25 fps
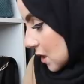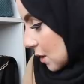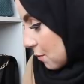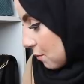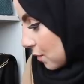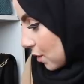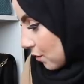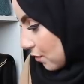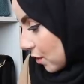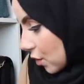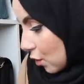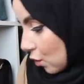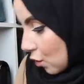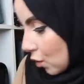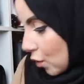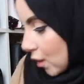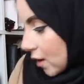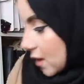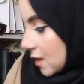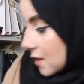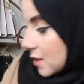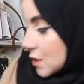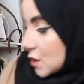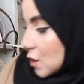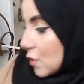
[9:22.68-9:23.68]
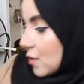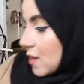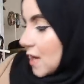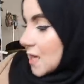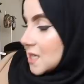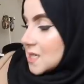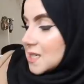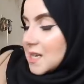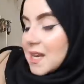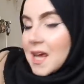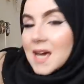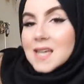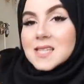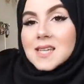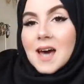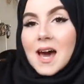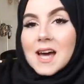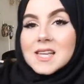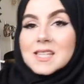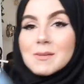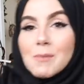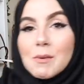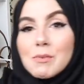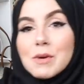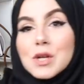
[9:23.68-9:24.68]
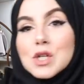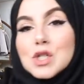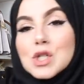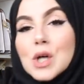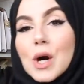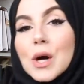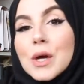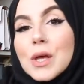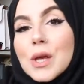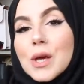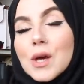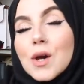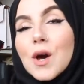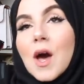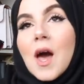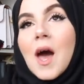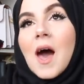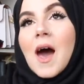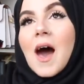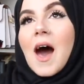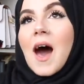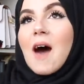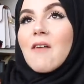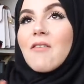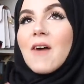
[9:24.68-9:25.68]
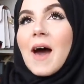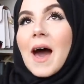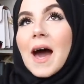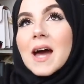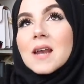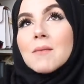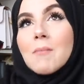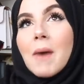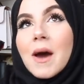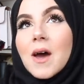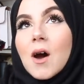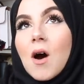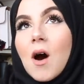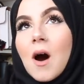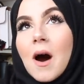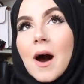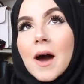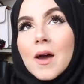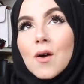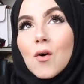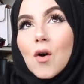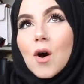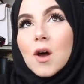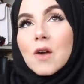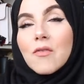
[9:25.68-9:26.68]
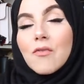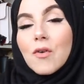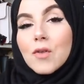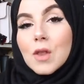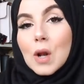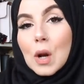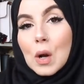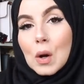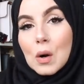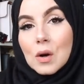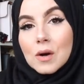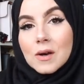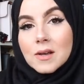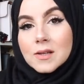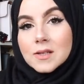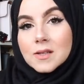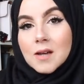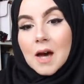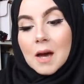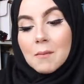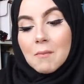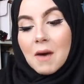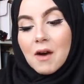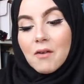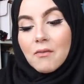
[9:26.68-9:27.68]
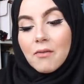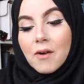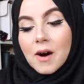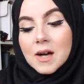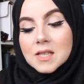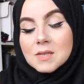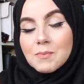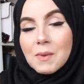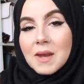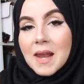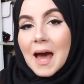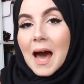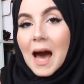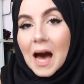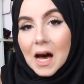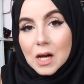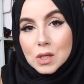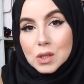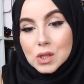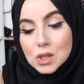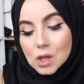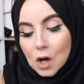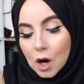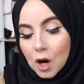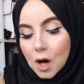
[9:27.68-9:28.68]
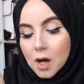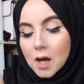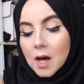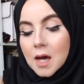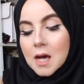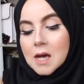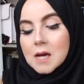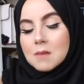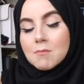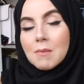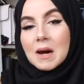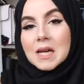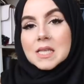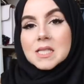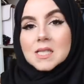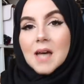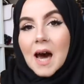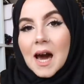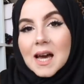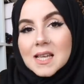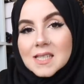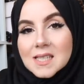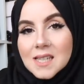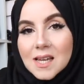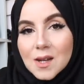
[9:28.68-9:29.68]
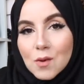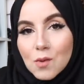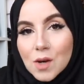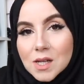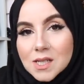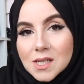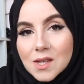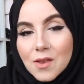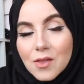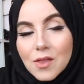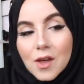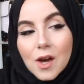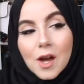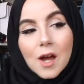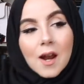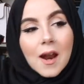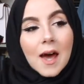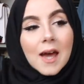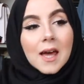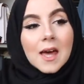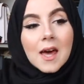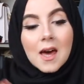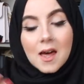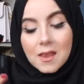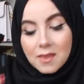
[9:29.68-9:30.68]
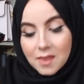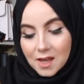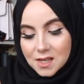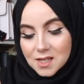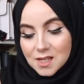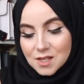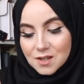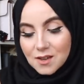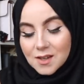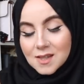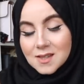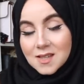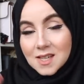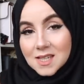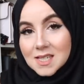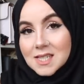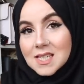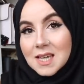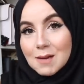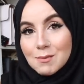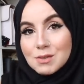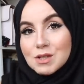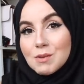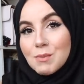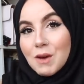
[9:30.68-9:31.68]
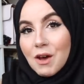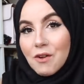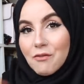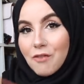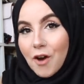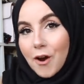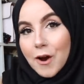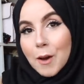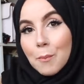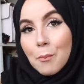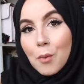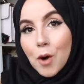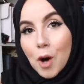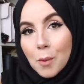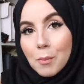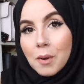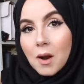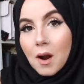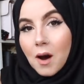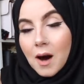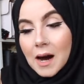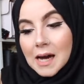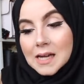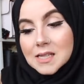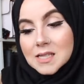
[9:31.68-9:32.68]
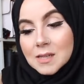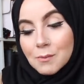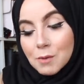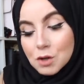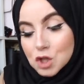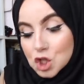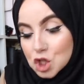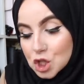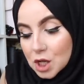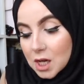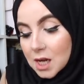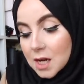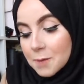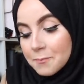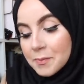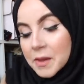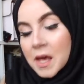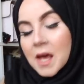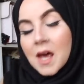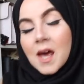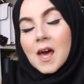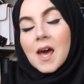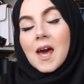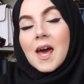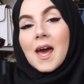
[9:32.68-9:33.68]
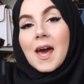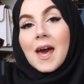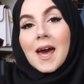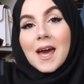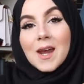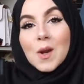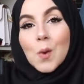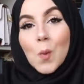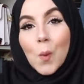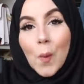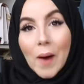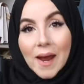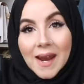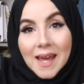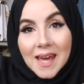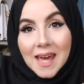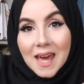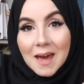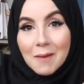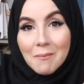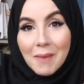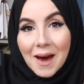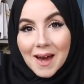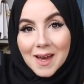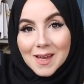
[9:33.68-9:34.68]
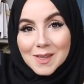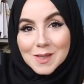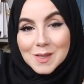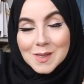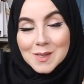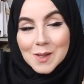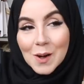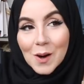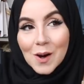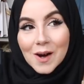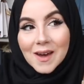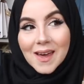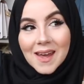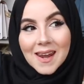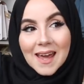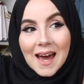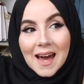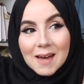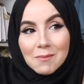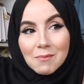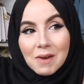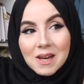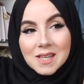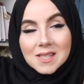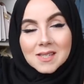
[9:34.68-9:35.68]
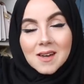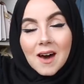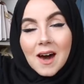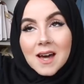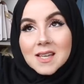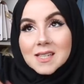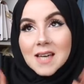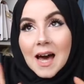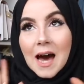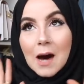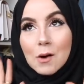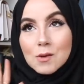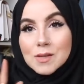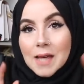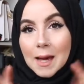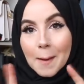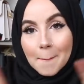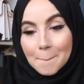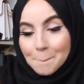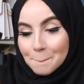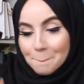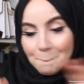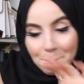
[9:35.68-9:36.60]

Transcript: Moving on. So this next item I'm going to show you, I've had my eye on for the longest time ever. It's been out of stock. My sizing wasn't there. Like, this seems to be a very popular item on Shein. And when it came back in stock and it had my size, I was like,